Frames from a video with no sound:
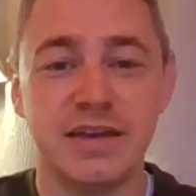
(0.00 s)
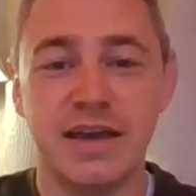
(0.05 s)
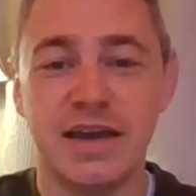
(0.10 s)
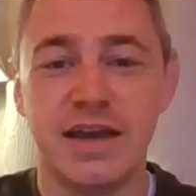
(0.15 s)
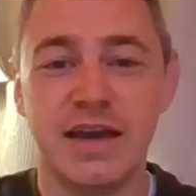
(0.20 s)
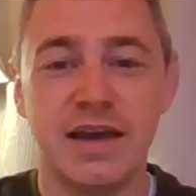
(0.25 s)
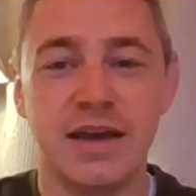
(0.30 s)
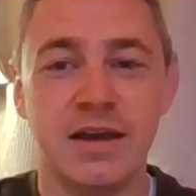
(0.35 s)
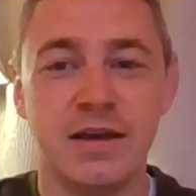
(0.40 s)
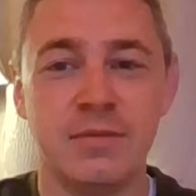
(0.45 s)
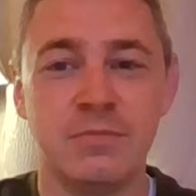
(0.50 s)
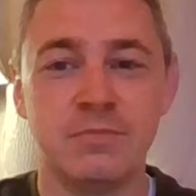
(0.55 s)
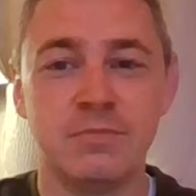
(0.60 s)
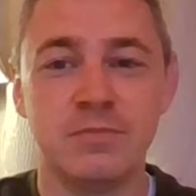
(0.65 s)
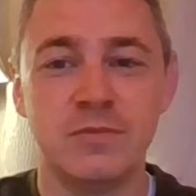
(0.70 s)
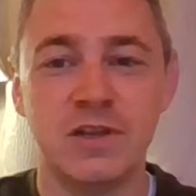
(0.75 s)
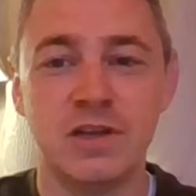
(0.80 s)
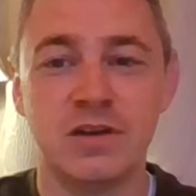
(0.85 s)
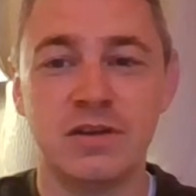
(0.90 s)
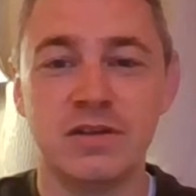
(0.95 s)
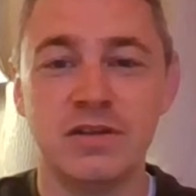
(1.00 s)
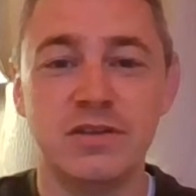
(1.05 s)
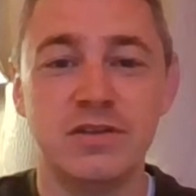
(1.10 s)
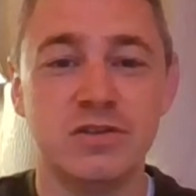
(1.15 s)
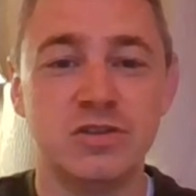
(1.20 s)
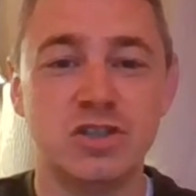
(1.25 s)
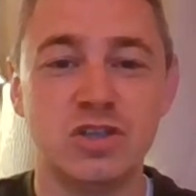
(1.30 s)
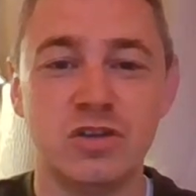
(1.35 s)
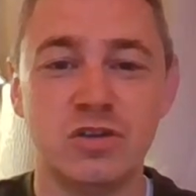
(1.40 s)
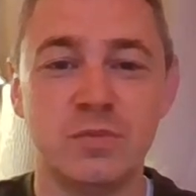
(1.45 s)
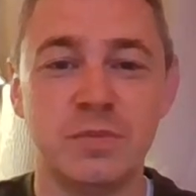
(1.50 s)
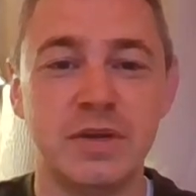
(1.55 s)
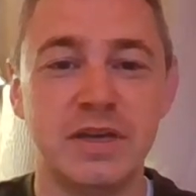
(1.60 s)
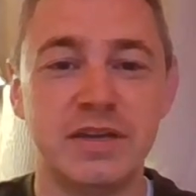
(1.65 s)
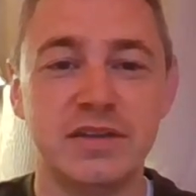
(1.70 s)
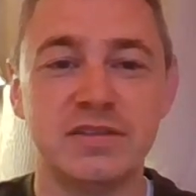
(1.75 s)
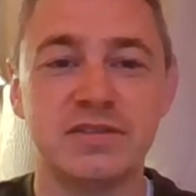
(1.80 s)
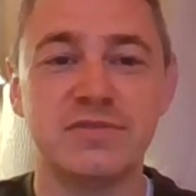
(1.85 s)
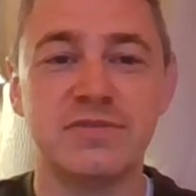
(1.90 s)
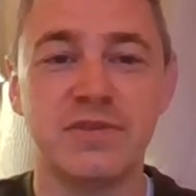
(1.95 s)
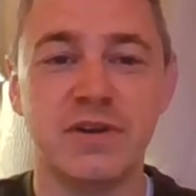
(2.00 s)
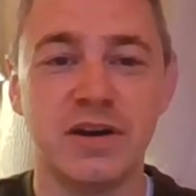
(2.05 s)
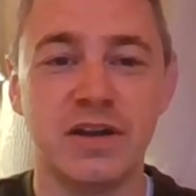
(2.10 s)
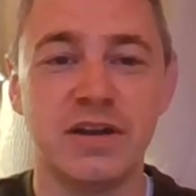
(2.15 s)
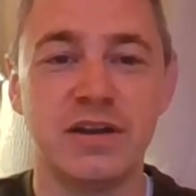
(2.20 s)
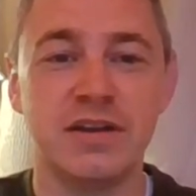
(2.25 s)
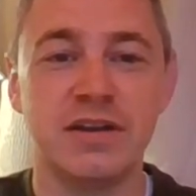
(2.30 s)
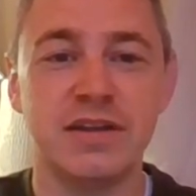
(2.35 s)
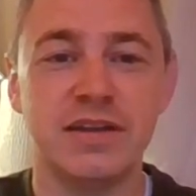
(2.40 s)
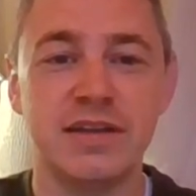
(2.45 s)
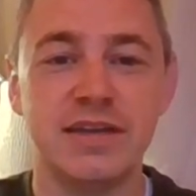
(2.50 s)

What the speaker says: Look, YouTube is fun.